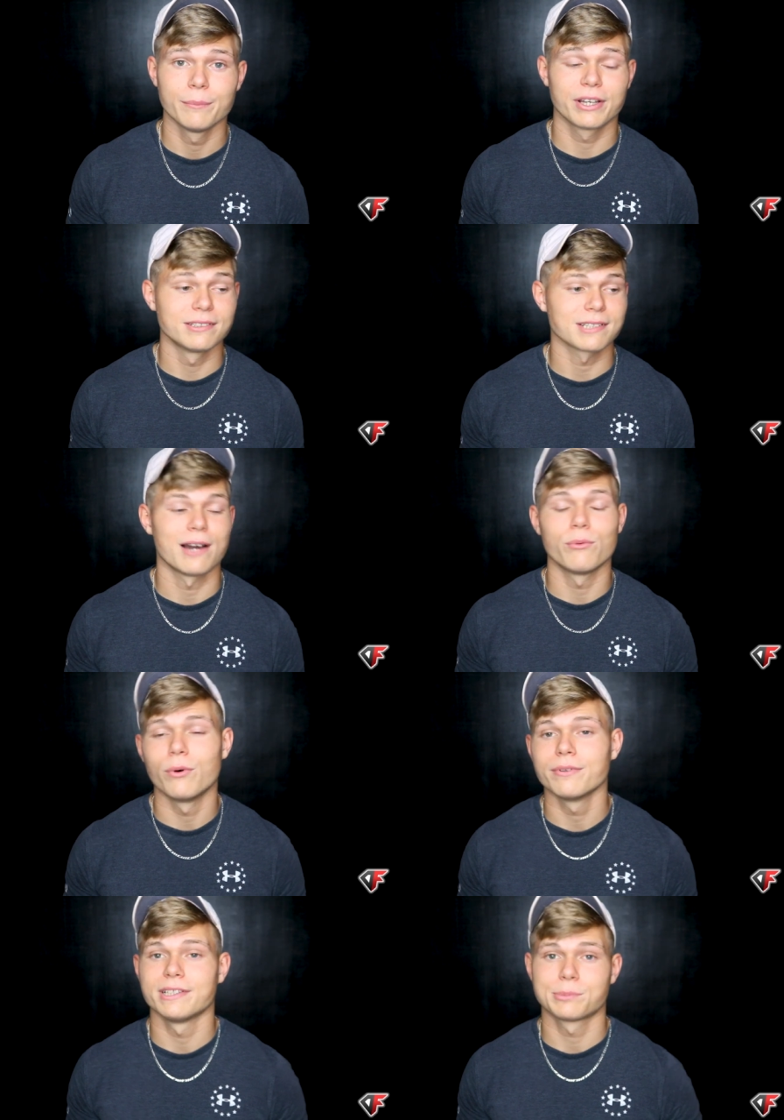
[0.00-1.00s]
because I
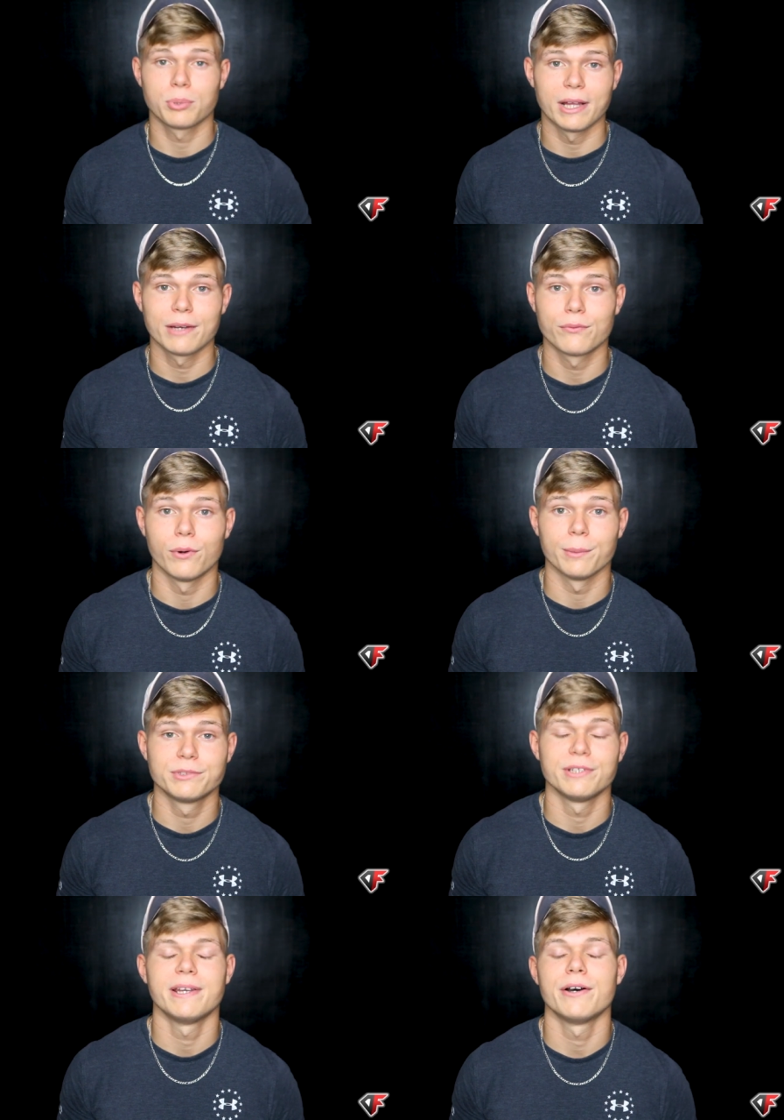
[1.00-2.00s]
want this platform
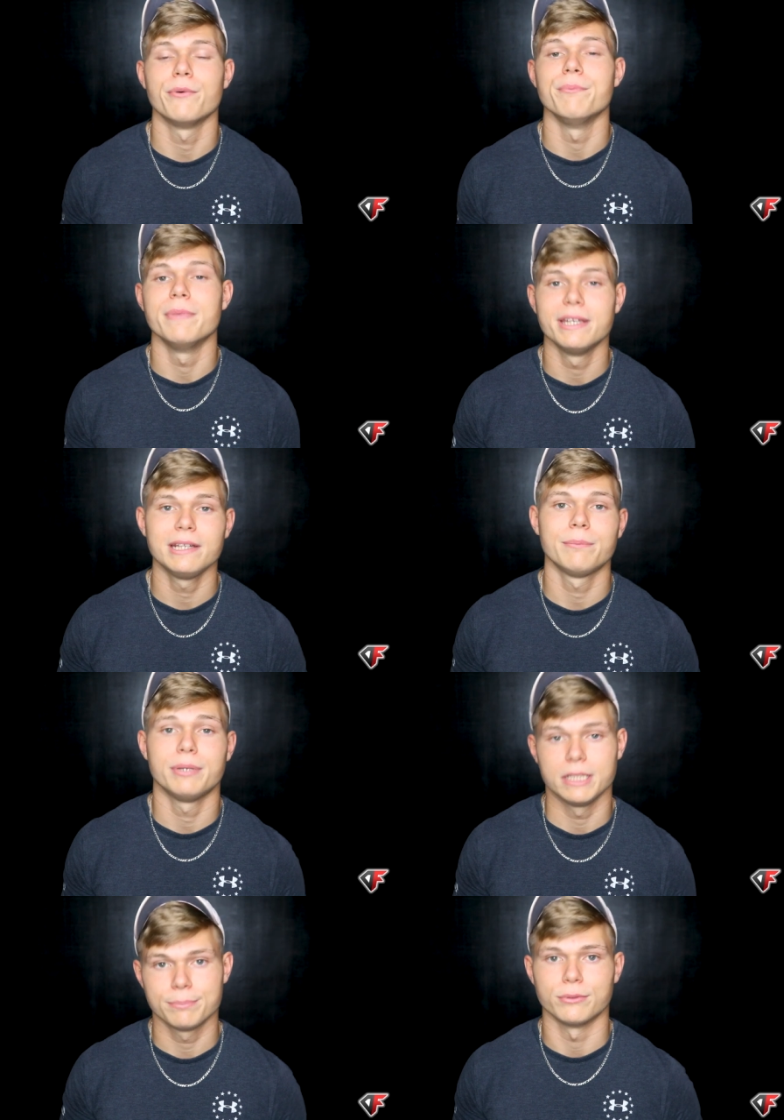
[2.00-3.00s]
to help many
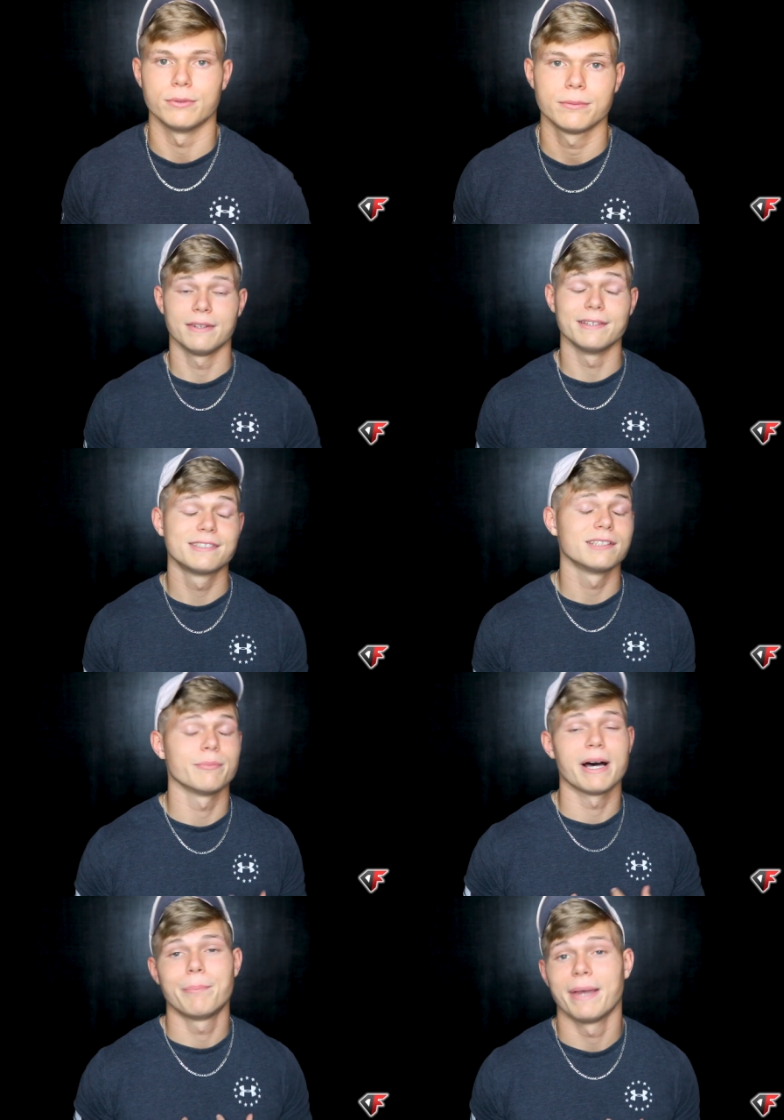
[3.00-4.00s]
people. This is
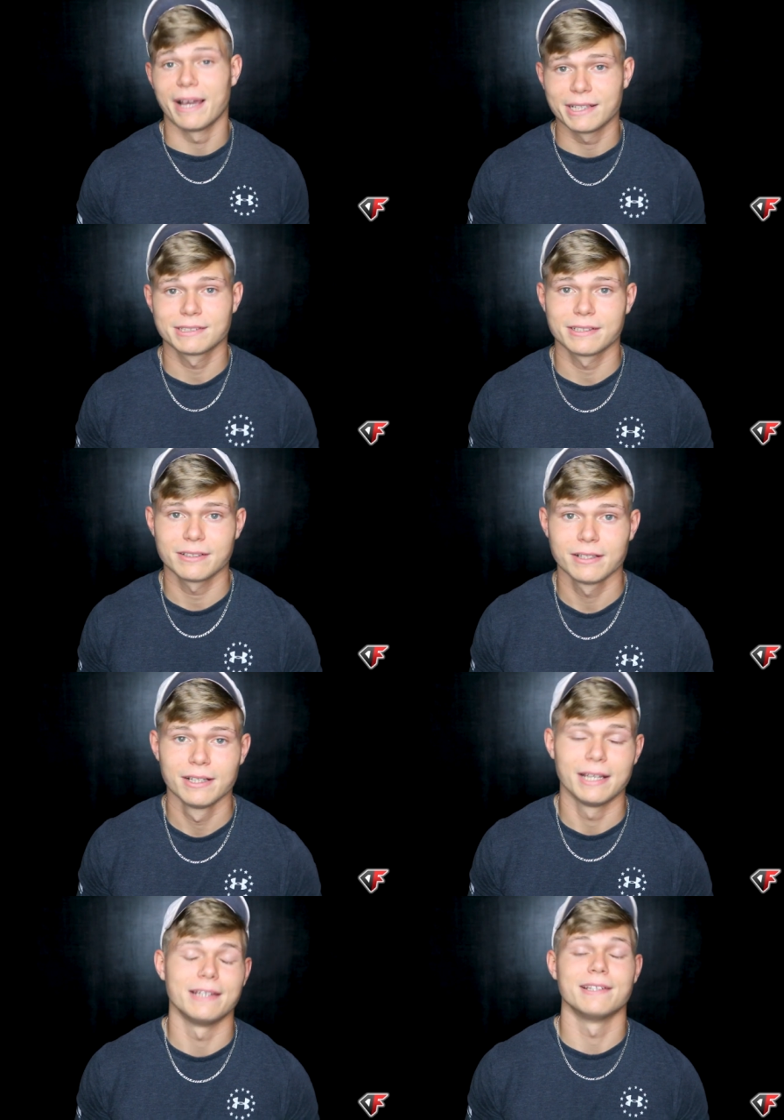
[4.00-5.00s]
my passion
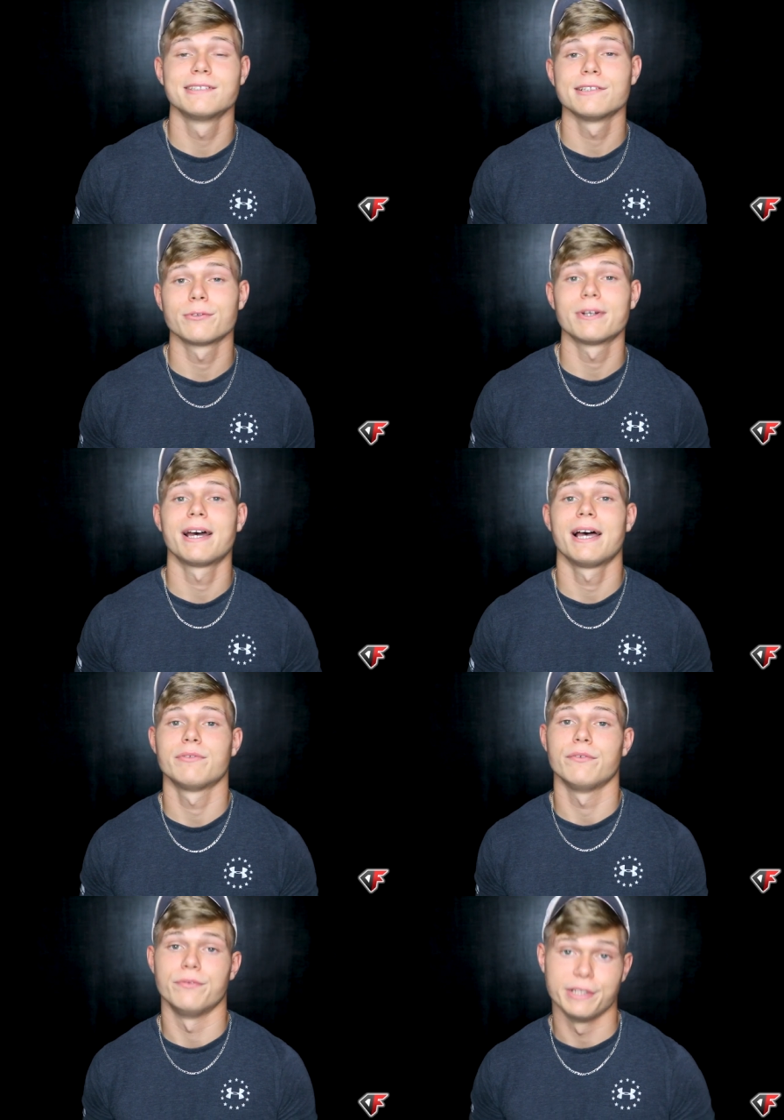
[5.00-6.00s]
and this is what I
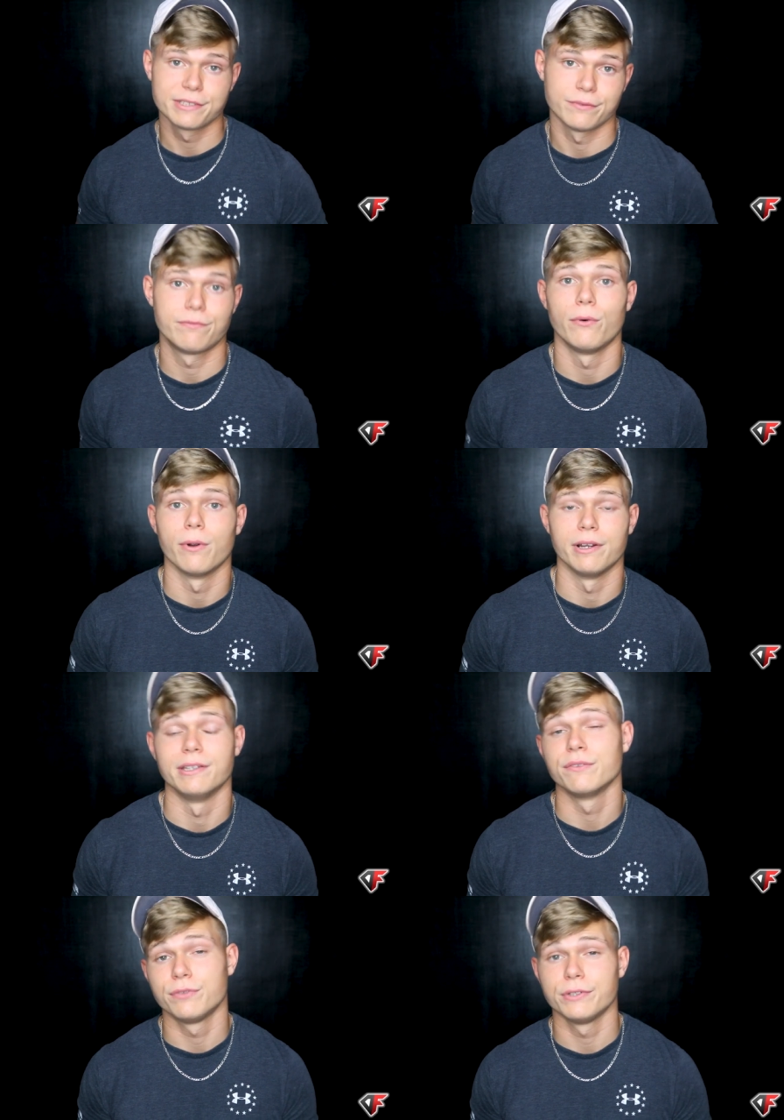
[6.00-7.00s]
have a vision for
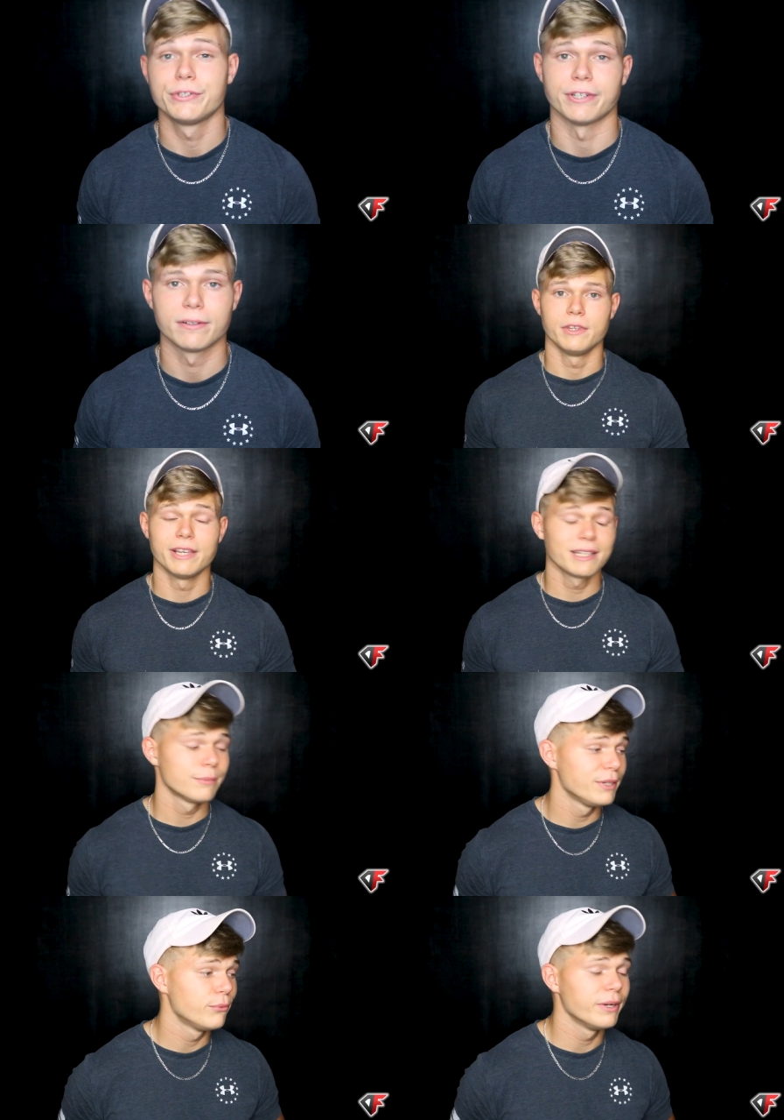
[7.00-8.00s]
in the future. You have
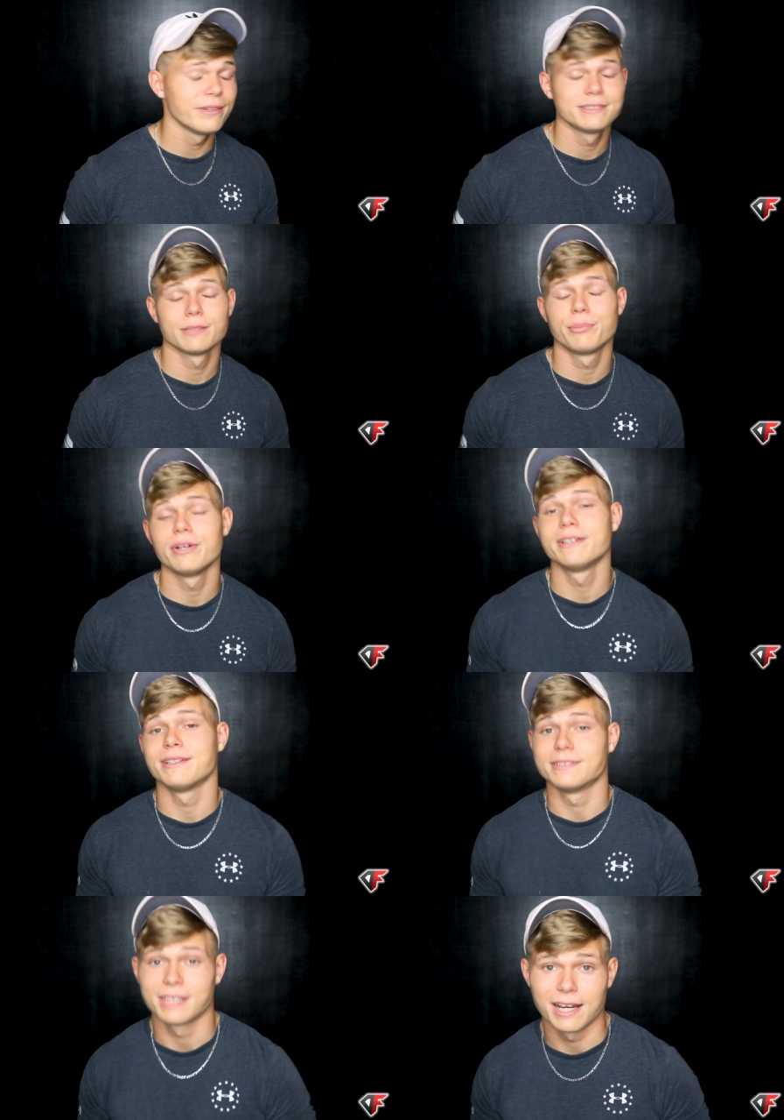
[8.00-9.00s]
to be willing to put in
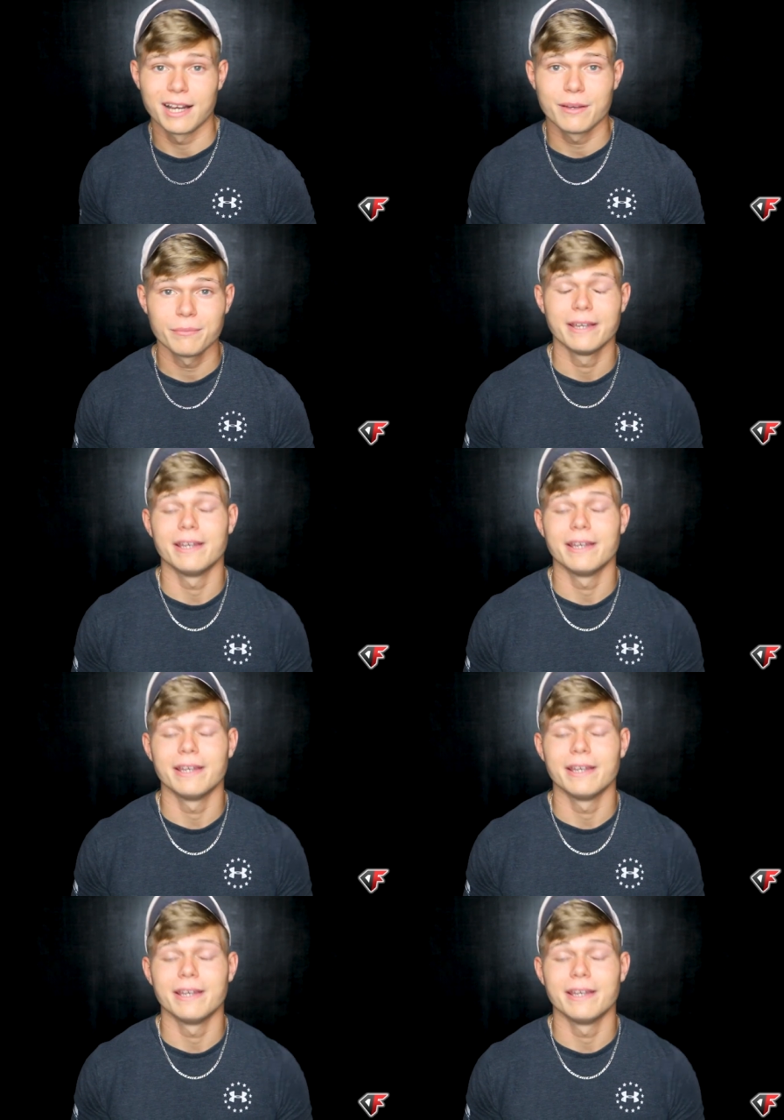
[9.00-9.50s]
the time